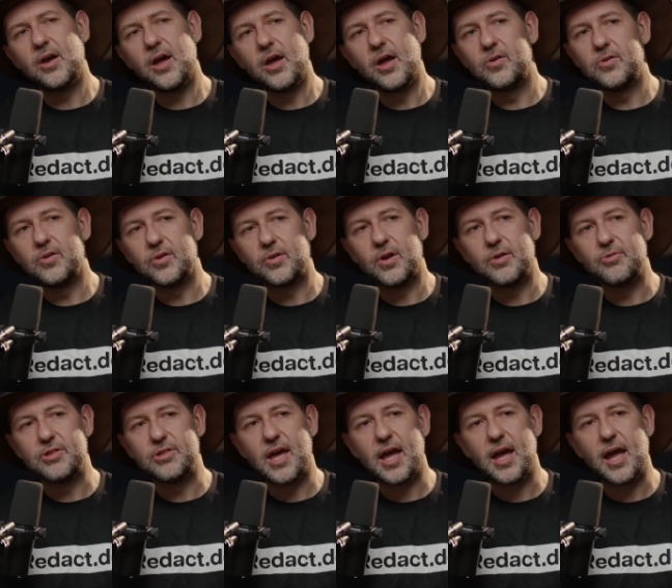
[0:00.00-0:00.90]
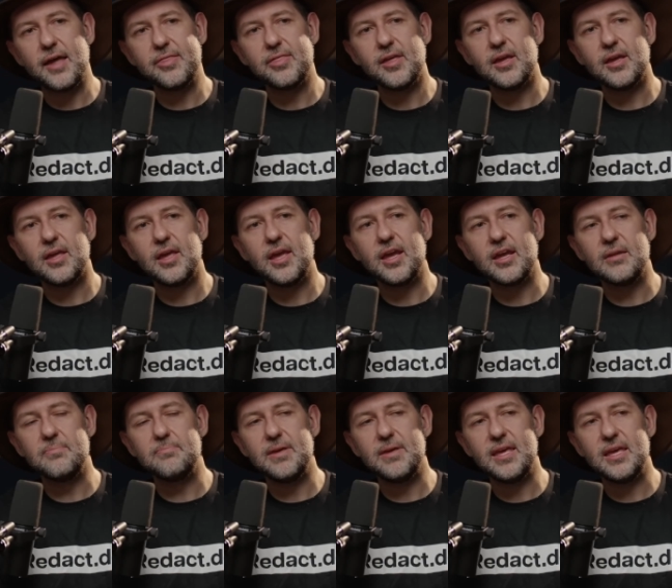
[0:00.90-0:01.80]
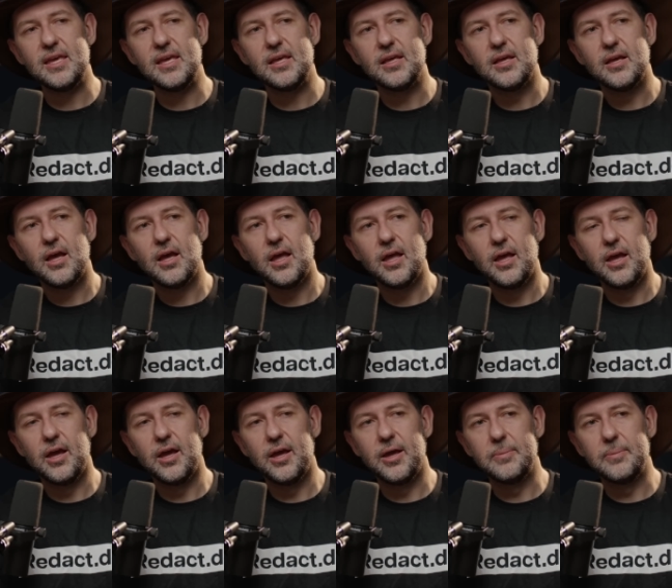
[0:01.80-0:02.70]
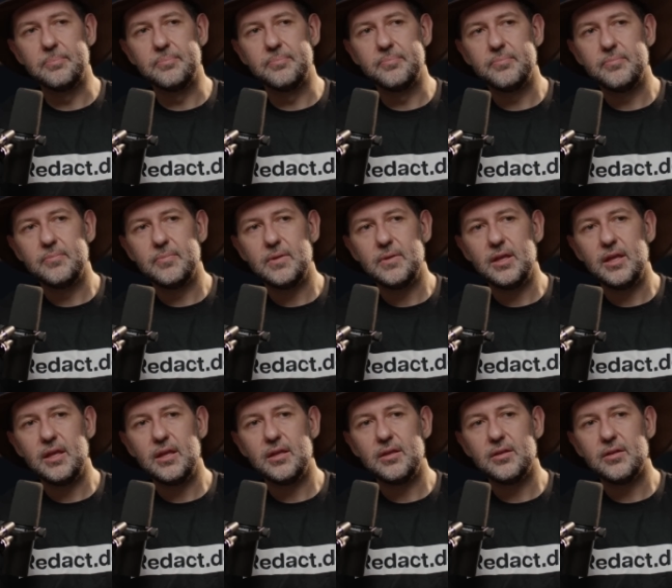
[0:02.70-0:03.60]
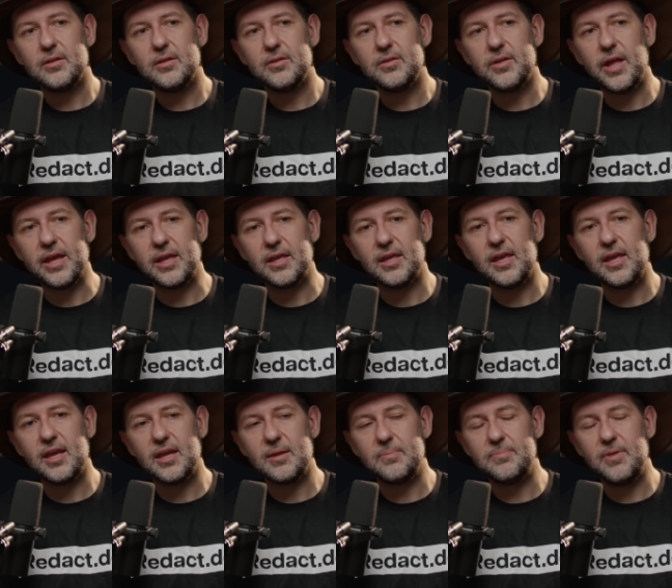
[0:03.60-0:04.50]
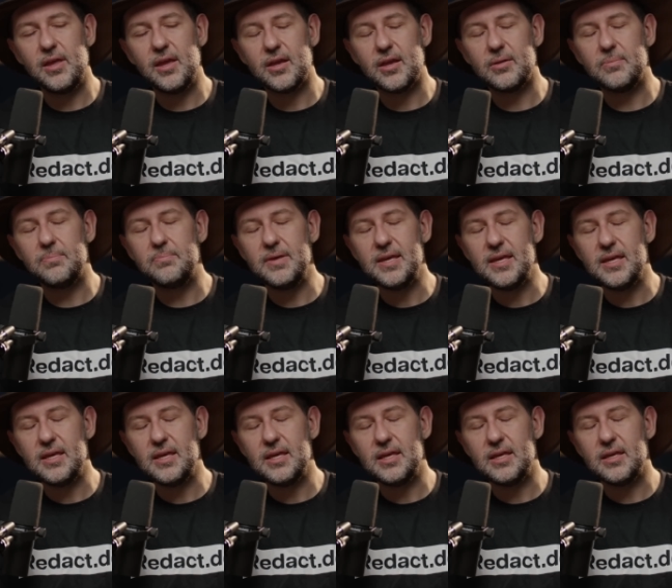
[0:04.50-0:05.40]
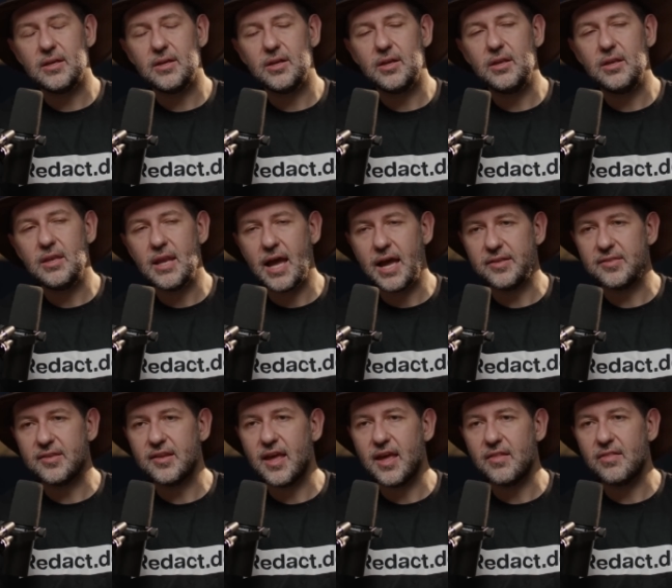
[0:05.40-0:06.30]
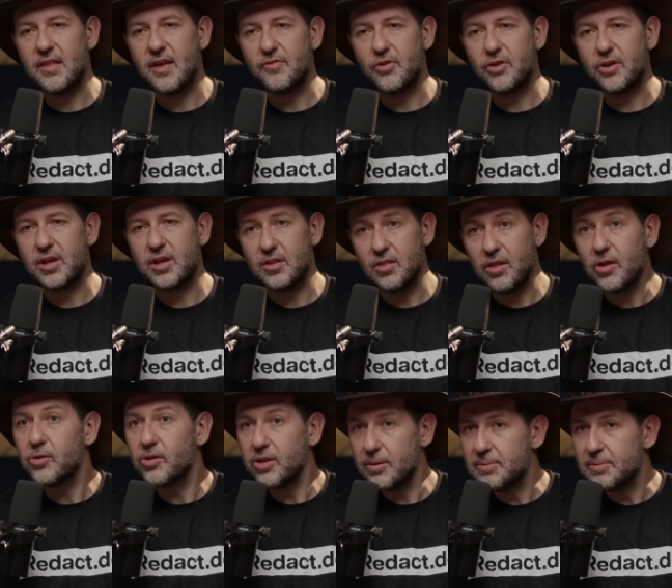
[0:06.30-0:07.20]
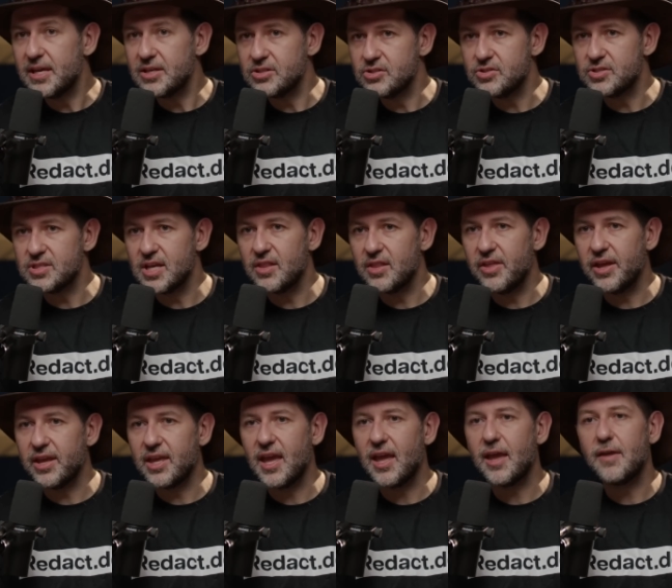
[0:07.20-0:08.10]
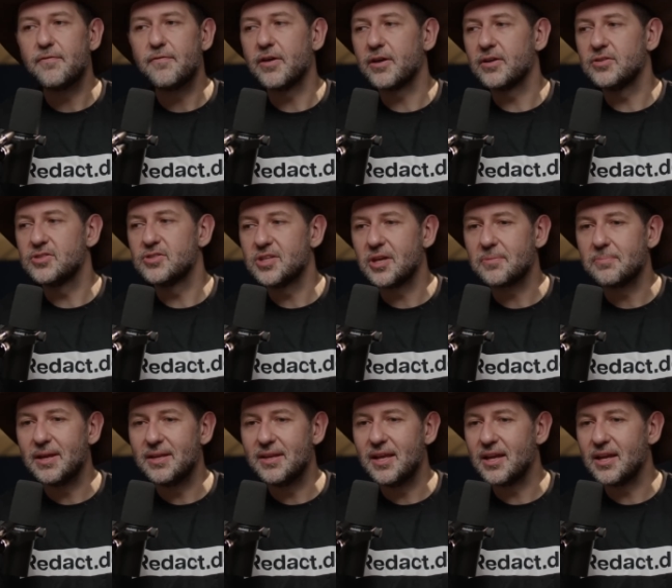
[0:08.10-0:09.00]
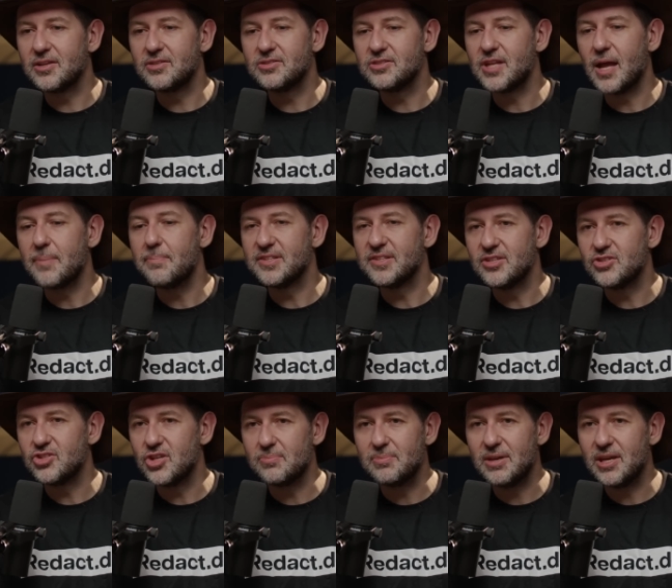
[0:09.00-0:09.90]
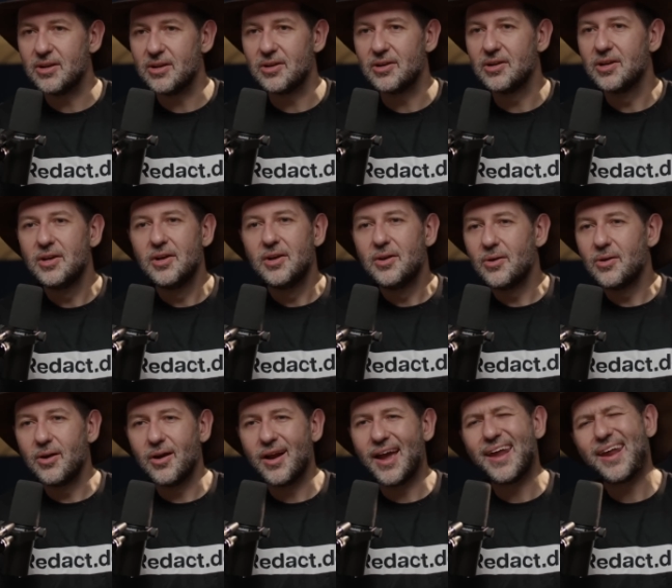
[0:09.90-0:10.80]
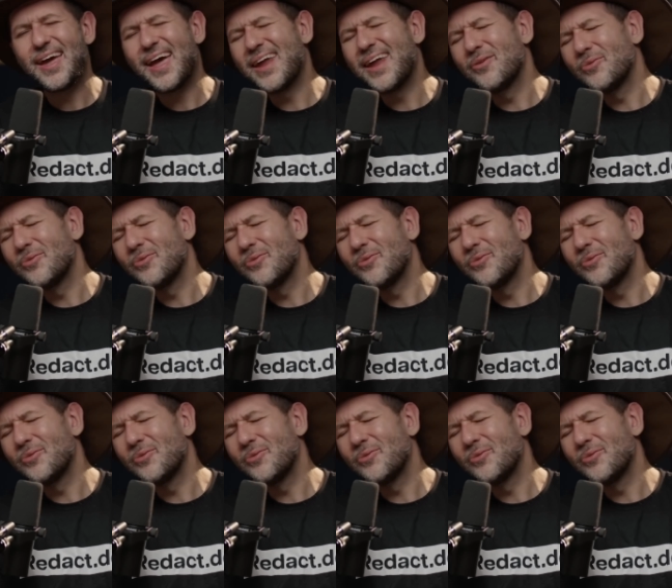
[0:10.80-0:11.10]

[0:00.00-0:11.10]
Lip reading: don't agree with that. I think it can be like it could be not to that level. It could literally be, as you said, like, hey, and suck my dick, stop messaging me, or I don't